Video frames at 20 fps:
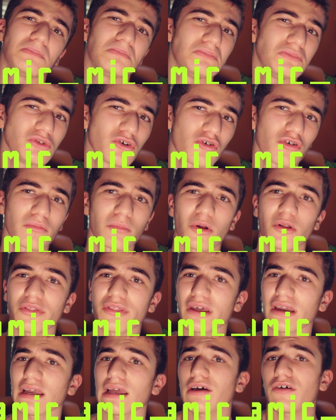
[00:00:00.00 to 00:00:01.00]
normal
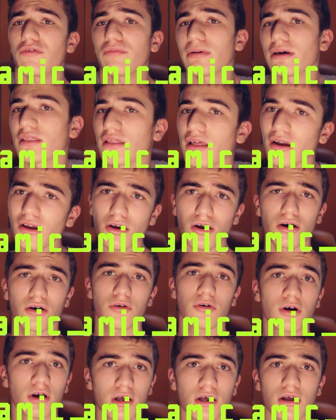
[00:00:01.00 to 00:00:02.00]
thing. Everybody's like,
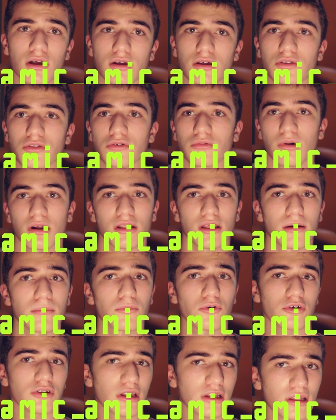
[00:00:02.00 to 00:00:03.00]
oh, because you want to get
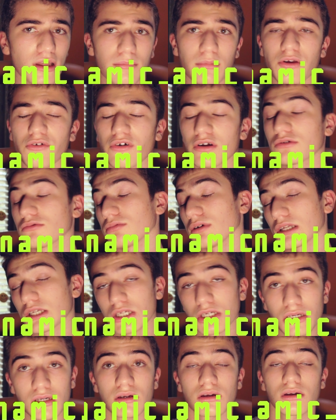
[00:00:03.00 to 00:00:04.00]
more dynamic range,
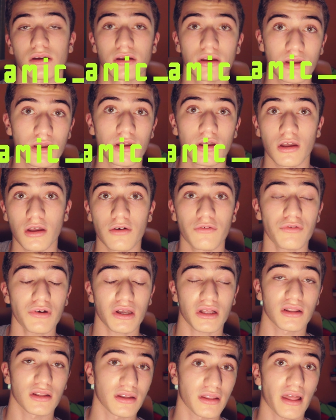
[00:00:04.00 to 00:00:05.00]
which
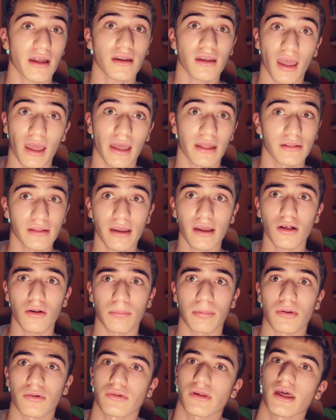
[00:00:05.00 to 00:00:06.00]
frankly that can
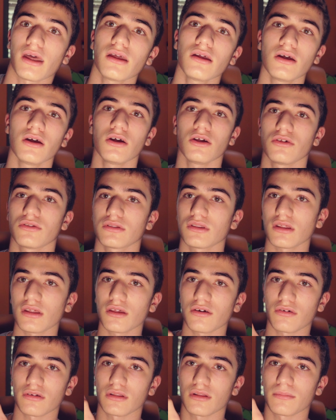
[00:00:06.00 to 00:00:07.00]
help, okay? You see
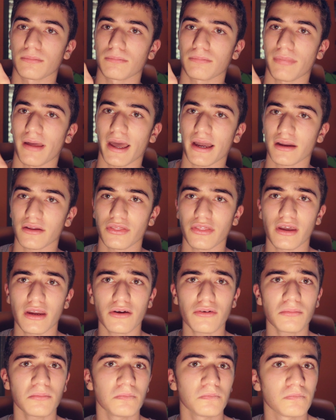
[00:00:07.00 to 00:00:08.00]
here in the back
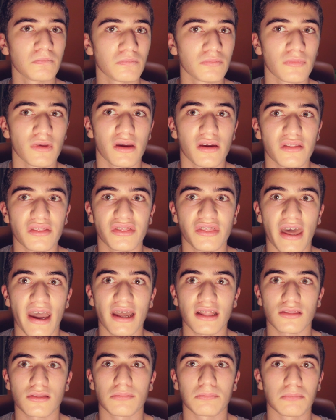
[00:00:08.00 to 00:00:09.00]
there,
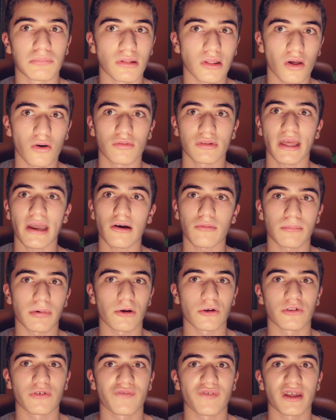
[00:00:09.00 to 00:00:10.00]
that's blown out
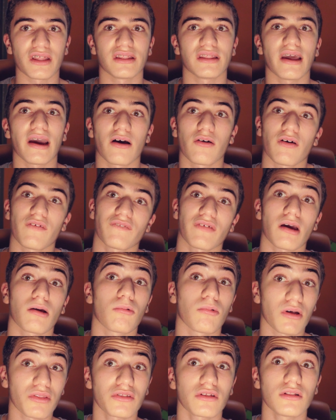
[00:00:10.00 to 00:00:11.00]
part of it. Now, if I
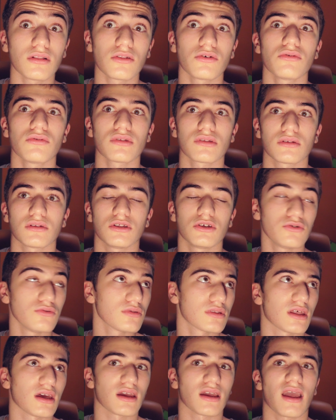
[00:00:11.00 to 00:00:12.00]
wasn't
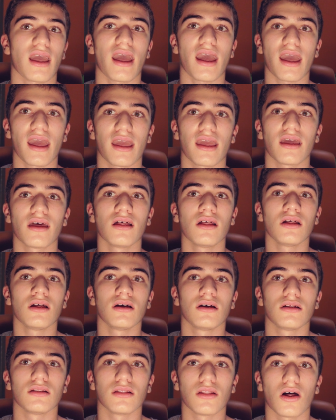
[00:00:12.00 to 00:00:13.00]
using a
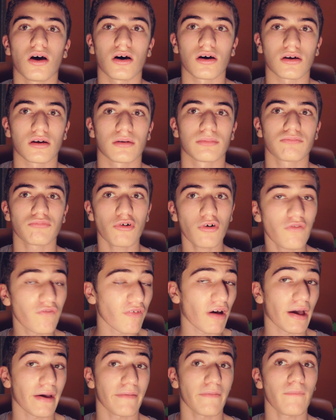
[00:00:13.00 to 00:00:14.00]
log
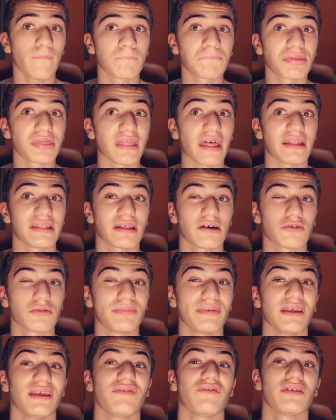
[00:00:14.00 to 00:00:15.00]
profile, then that
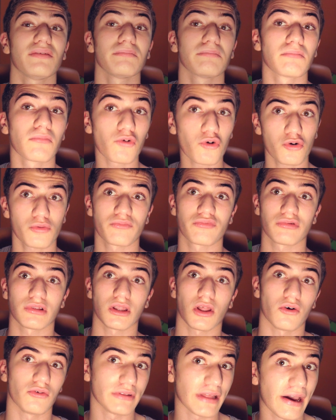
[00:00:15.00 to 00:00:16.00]
would be even more
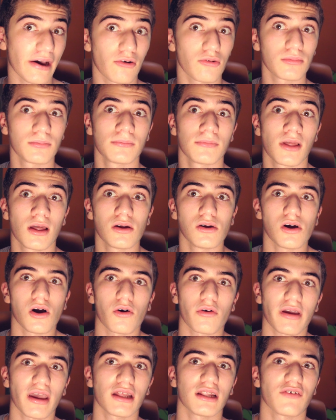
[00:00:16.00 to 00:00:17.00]
blown out.
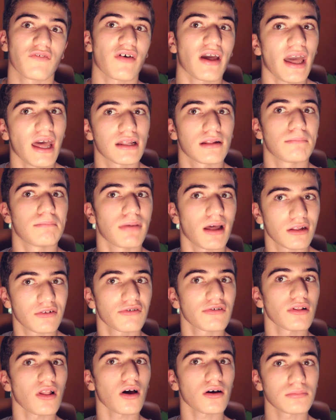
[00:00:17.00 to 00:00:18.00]
Okay, and if I had a
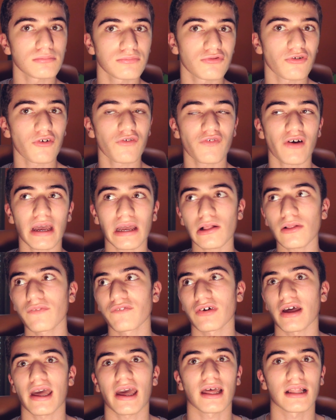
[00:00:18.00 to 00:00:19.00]
better log profile,
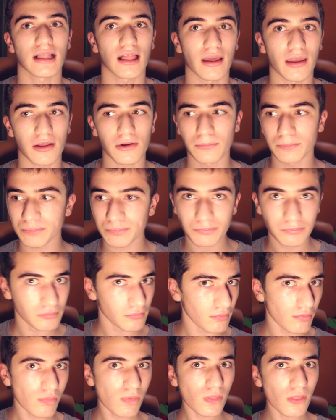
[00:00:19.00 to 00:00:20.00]
if I had like
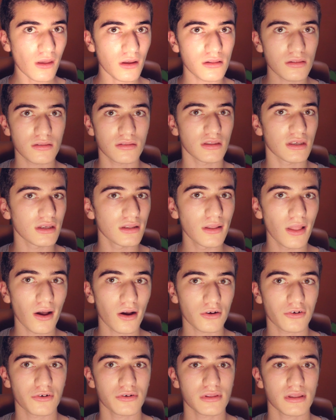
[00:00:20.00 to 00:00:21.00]

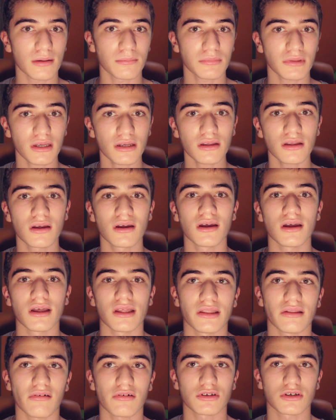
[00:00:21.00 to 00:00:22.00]
C-log or something,
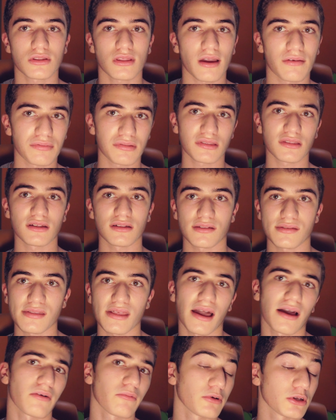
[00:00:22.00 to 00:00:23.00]
now I just have
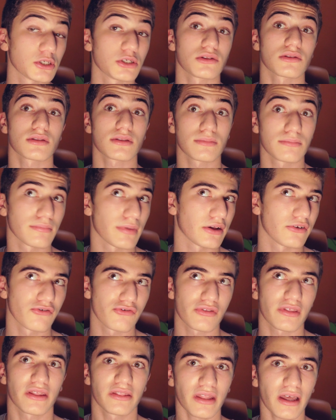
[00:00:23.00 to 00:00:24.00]
CineStyle, which is
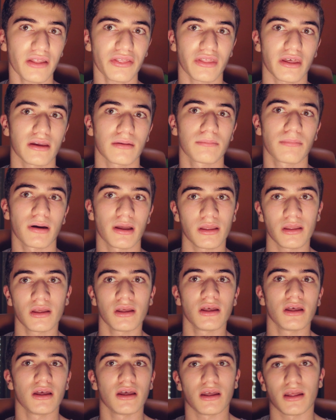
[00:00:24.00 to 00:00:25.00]
better than nothing, but
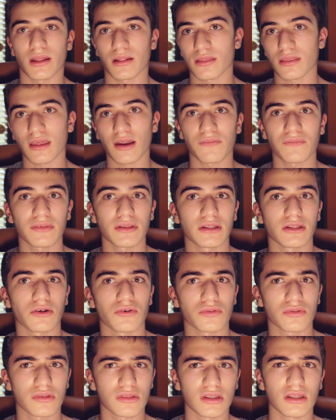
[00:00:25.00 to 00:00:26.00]
it's definitely
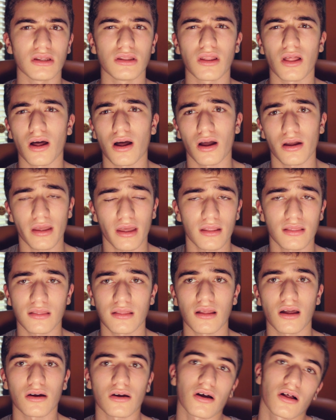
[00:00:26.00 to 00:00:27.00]
no C-log,
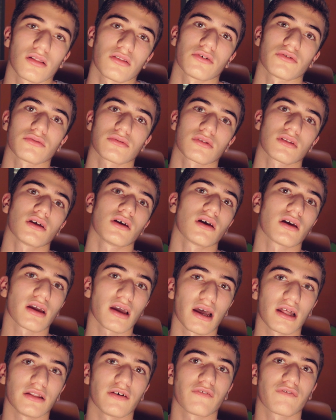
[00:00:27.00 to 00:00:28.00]
S-log, all those
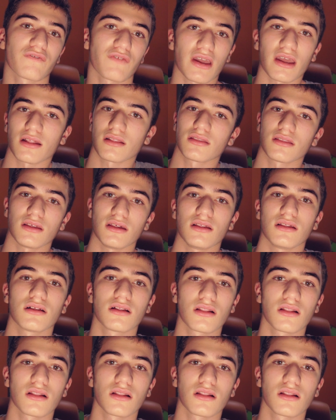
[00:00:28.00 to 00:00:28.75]
kind of fancy